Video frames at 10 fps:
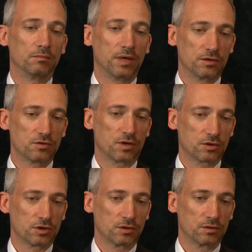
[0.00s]
main
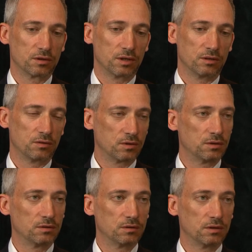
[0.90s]
structure, a
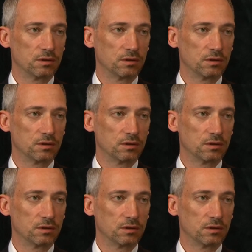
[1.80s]
local